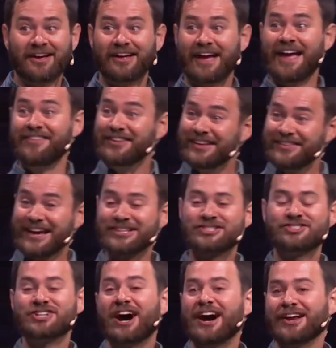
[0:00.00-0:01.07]
And then they
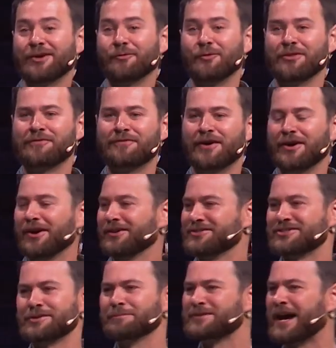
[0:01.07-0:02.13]
shot it with
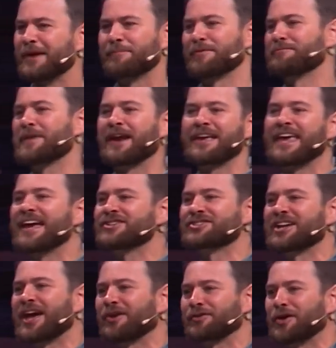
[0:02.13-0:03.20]
some type of
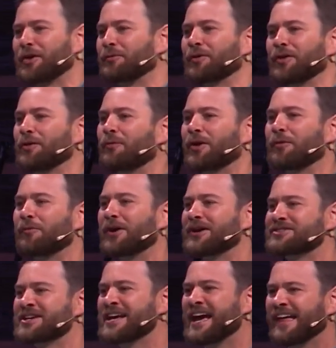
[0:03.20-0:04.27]
medication. I don't know really what it
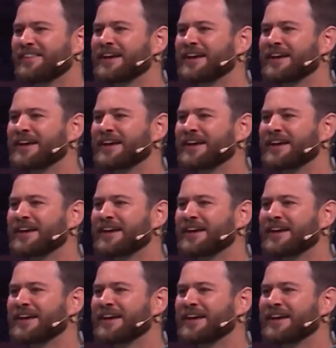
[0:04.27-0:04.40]
was. And